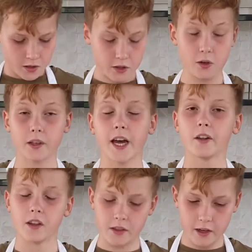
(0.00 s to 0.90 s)
So
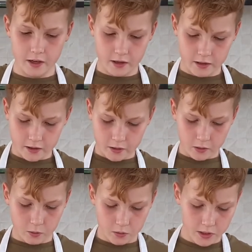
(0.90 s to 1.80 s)
now that they're
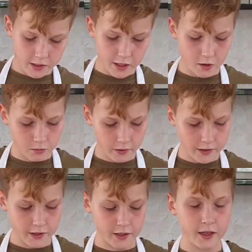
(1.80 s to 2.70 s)
all set out and
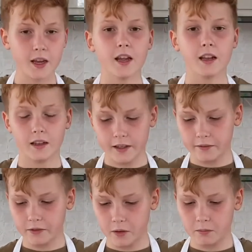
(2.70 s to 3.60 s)
ready,
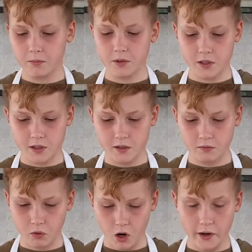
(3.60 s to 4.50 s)
leave them to
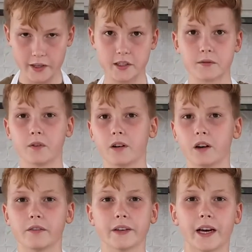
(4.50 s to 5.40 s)
rise for
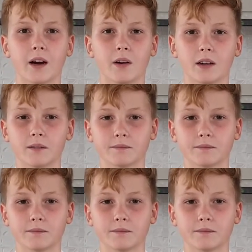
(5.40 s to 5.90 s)
half an hour.